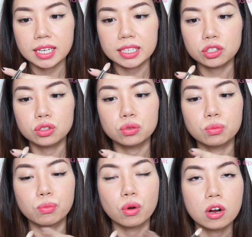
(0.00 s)
I need to
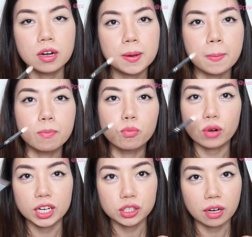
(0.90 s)

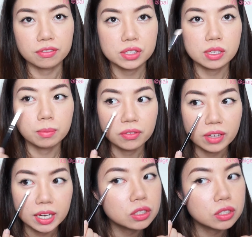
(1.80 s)
brush off some of it.